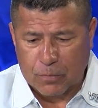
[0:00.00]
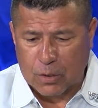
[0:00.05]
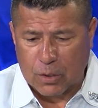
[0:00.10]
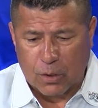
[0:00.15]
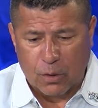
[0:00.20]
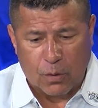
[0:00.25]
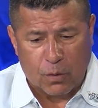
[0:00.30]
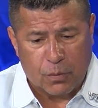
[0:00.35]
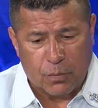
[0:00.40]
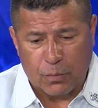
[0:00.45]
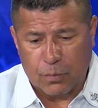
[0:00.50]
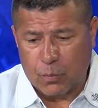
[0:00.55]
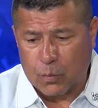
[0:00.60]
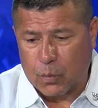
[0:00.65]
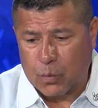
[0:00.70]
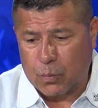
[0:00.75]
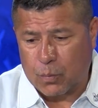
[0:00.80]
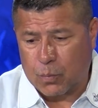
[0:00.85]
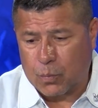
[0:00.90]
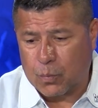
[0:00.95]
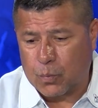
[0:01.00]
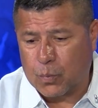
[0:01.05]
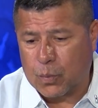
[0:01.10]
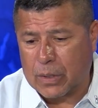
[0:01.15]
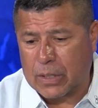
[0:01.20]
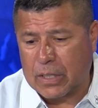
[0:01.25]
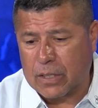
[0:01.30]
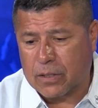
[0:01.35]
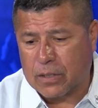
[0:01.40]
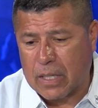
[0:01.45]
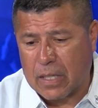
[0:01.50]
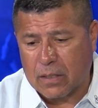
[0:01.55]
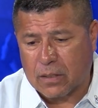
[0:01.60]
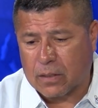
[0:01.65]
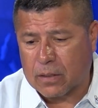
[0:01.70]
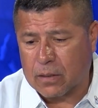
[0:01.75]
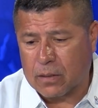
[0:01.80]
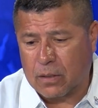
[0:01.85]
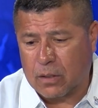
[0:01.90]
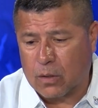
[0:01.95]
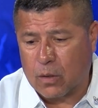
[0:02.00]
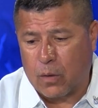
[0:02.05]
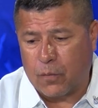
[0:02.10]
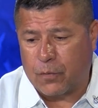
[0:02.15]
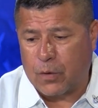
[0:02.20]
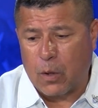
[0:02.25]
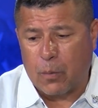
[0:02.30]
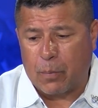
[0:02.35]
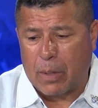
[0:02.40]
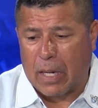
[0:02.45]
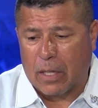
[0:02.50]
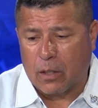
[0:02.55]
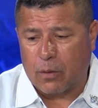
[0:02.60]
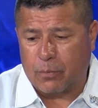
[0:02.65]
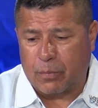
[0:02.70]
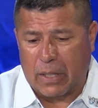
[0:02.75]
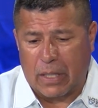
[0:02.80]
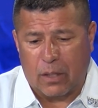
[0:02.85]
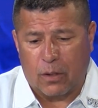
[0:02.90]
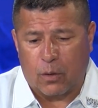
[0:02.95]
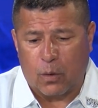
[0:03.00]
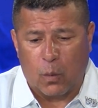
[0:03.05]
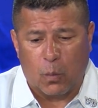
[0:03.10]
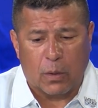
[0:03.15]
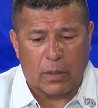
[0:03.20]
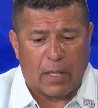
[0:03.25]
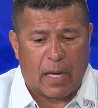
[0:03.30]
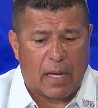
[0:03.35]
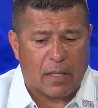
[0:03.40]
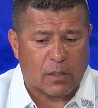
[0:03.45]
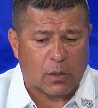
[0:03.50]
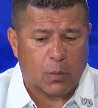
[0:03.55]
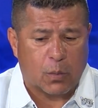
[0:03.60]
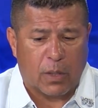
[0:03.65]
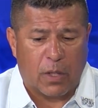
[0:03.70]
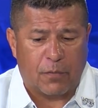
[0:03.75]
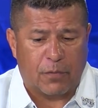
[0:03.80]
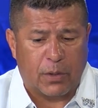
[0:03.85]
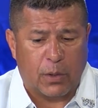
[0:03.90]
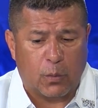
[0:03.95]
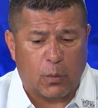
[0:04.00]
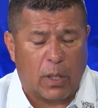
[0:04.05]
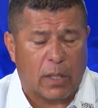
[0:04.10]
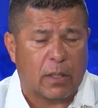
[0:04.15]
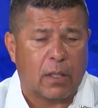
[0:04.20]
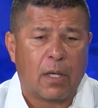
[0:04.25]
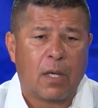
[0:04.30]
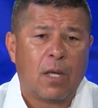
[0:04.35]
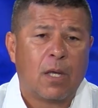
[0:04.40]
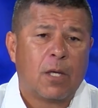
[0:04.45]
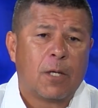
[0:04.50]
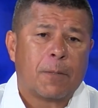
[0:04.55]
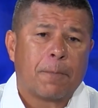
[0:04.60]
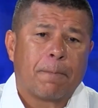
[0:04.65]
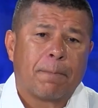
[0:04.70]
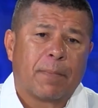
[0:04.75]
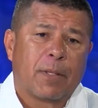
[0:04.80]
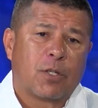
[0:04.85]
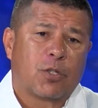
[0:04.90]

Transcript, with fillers: you know, when he says, you know, if you abide in me, you will ask whatever you want. Yeah.